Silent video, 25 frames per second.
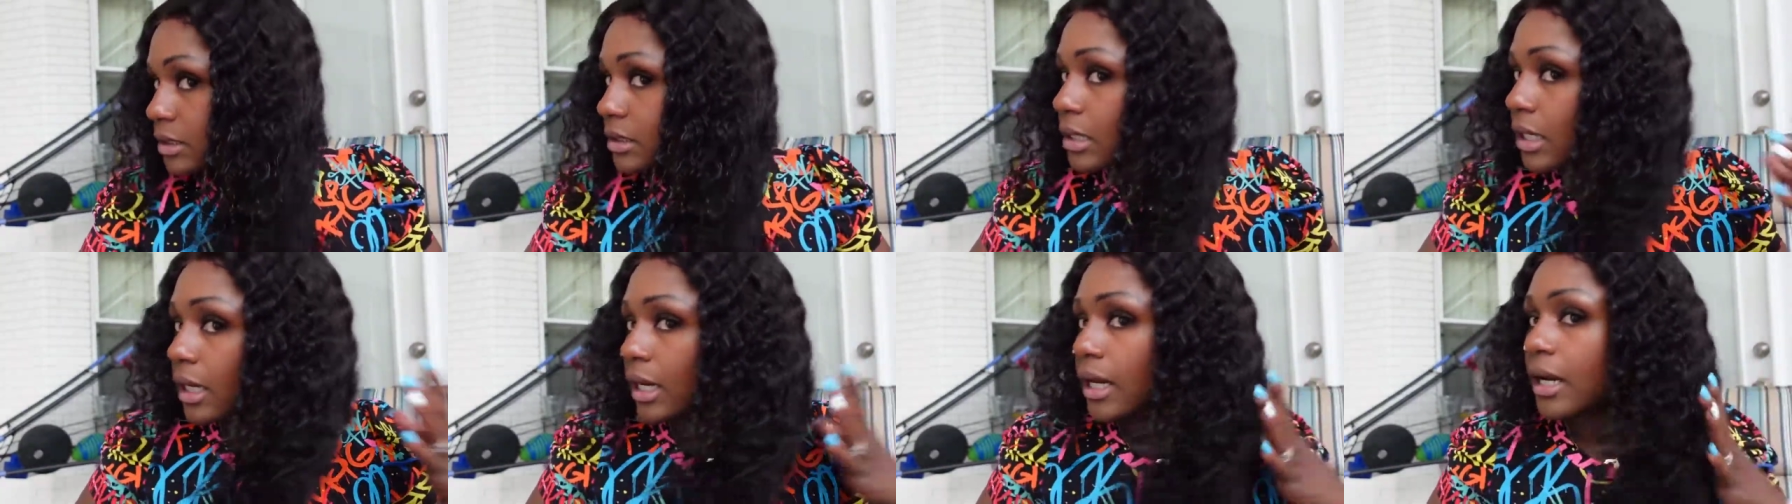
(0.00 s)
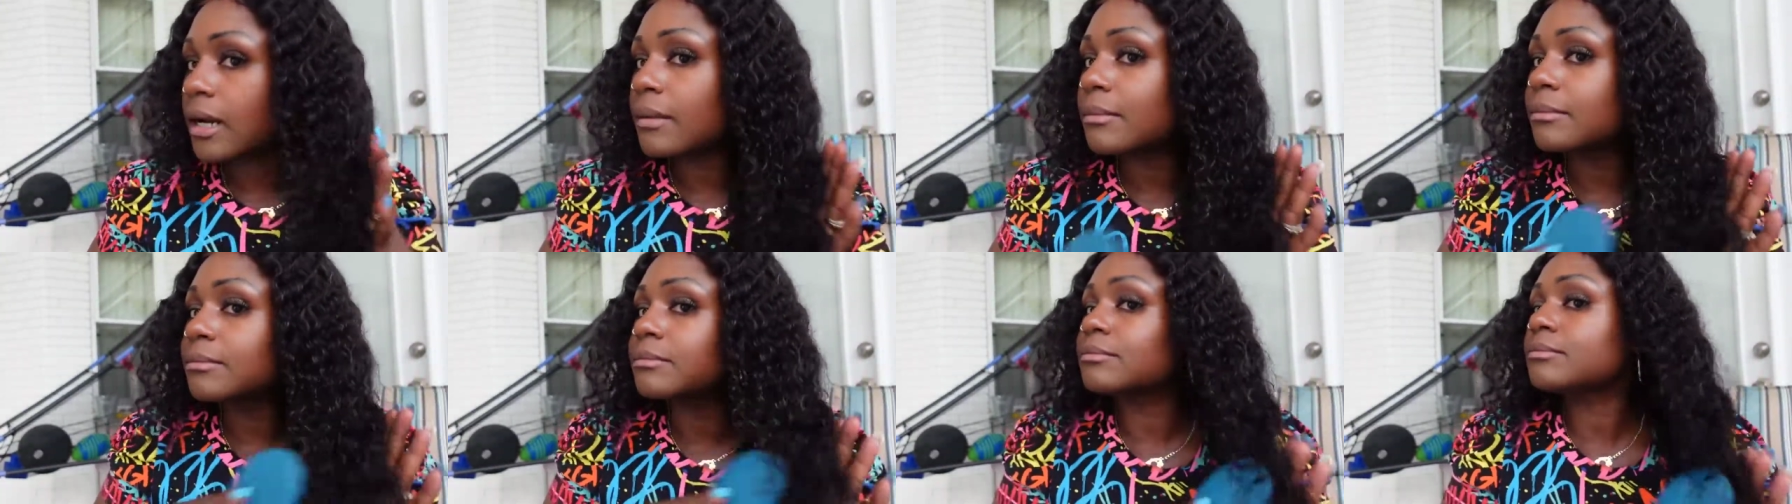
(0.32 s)

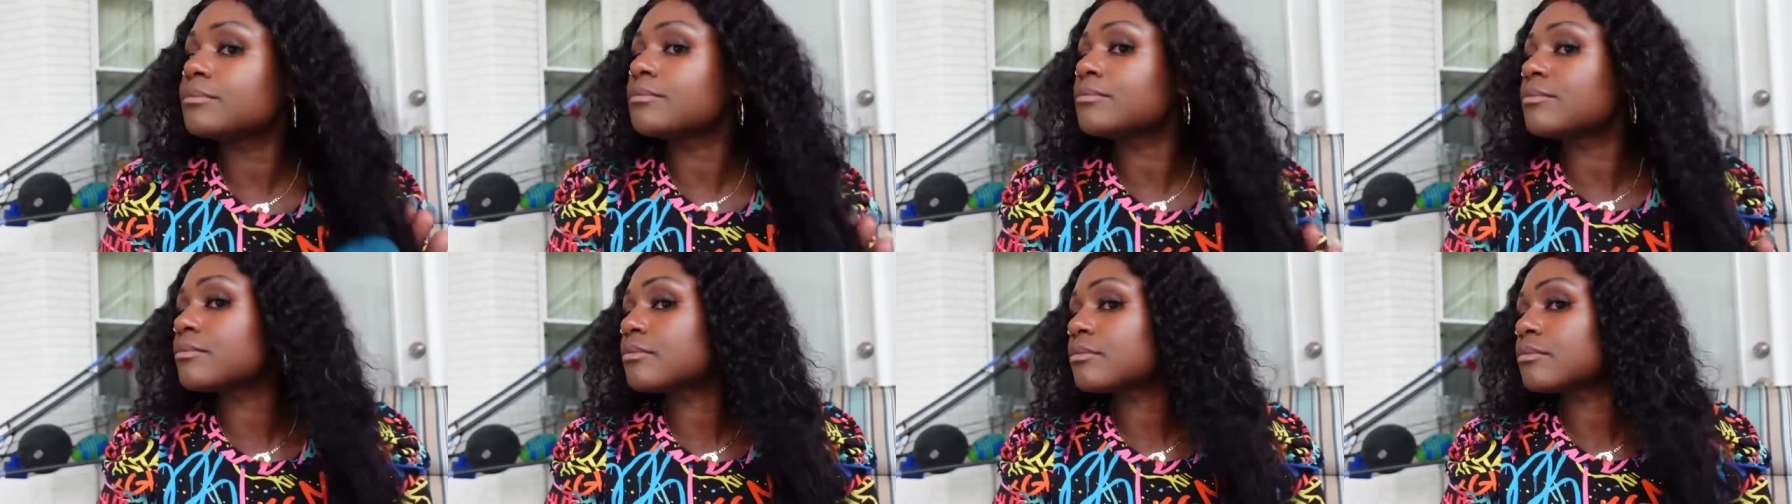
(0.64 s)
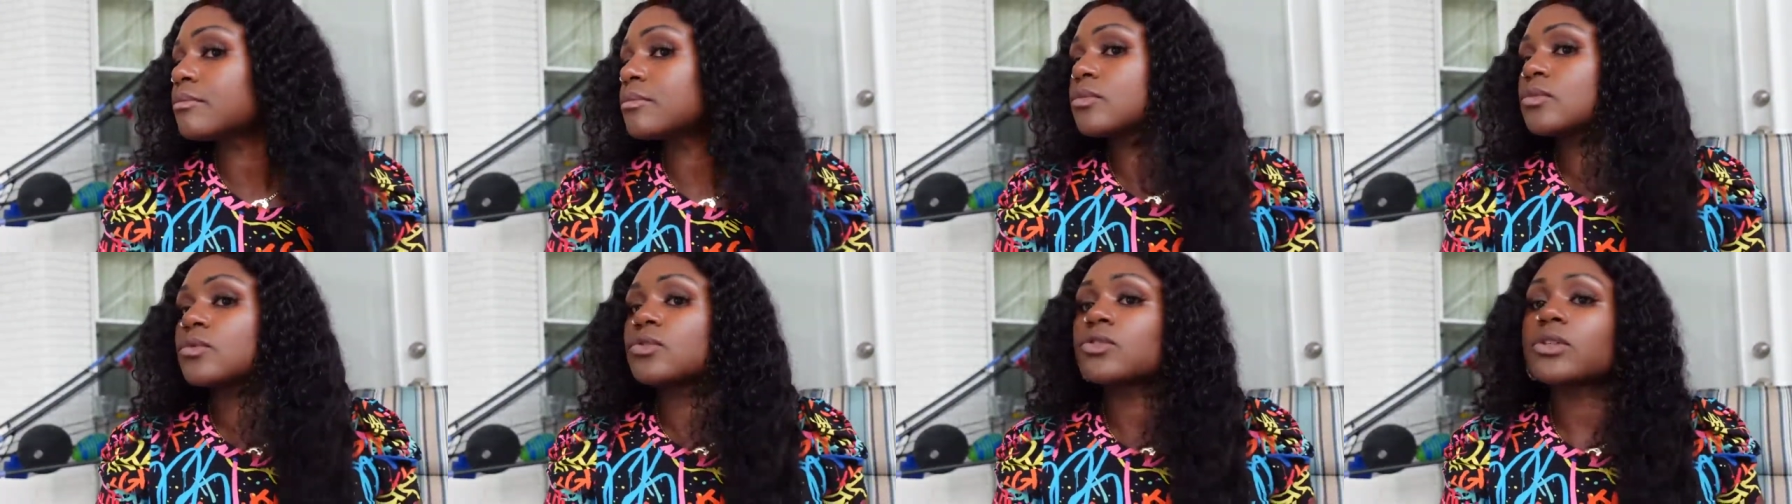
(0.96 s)
Um,
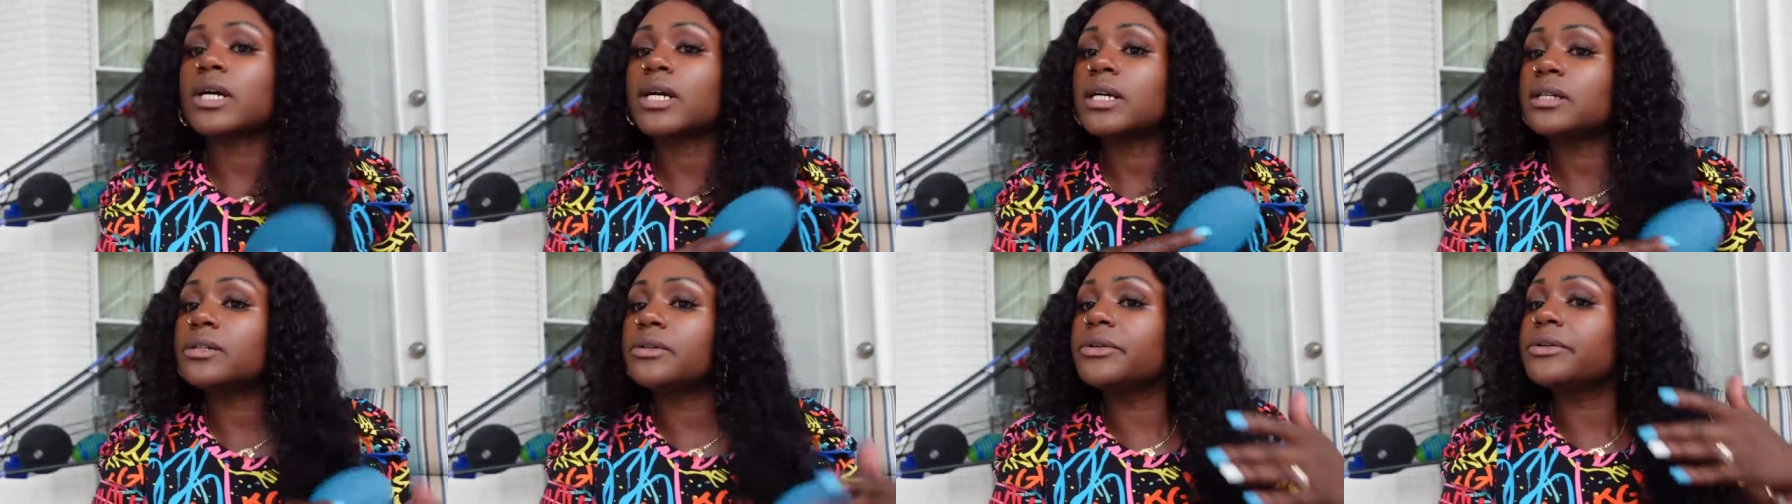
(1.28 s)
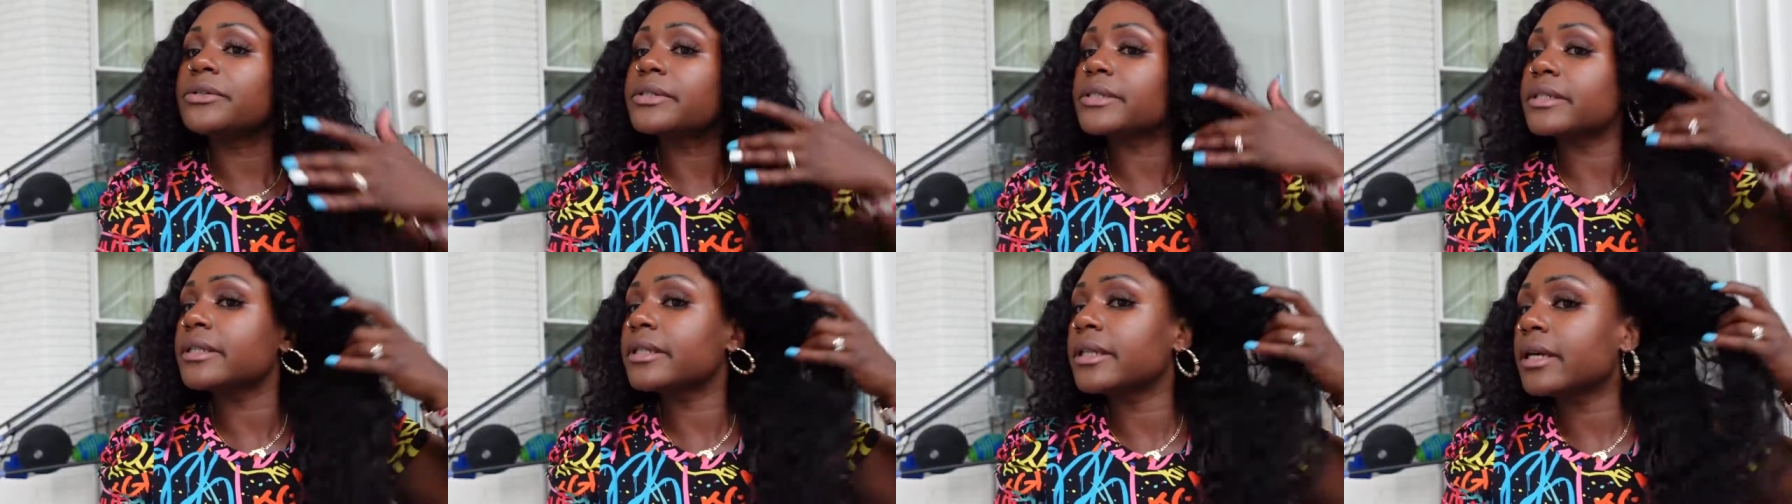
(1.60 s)
try
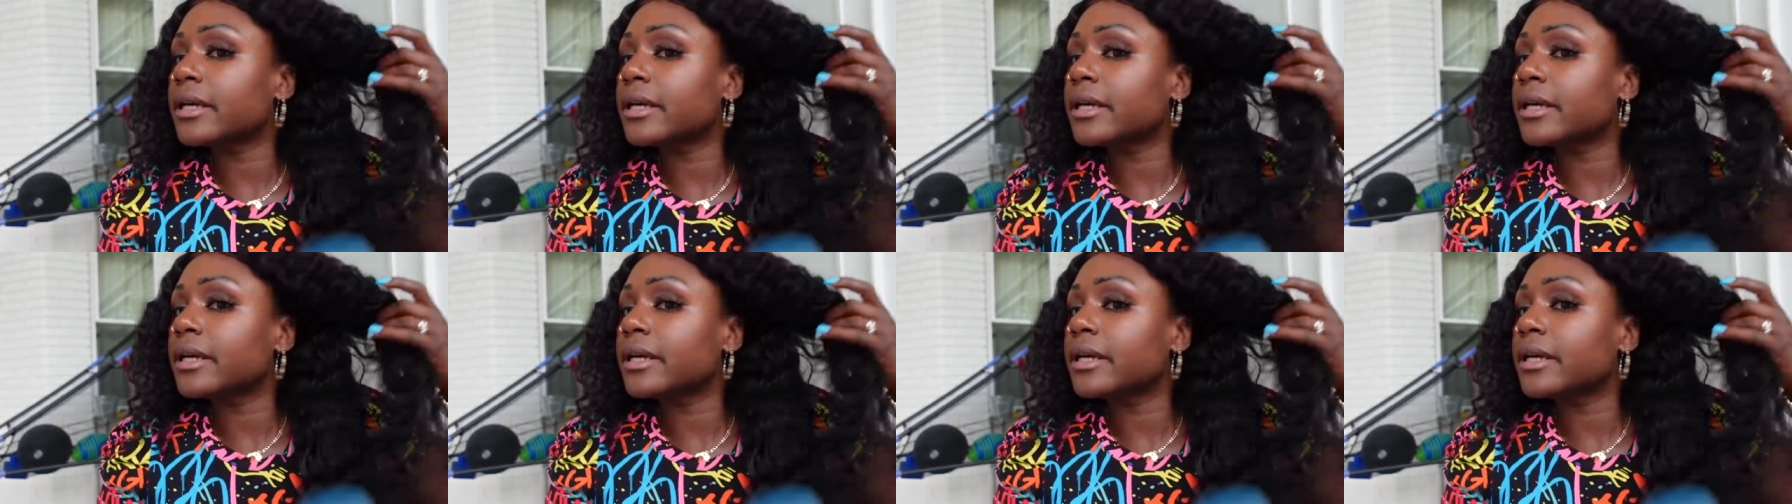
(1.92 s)
using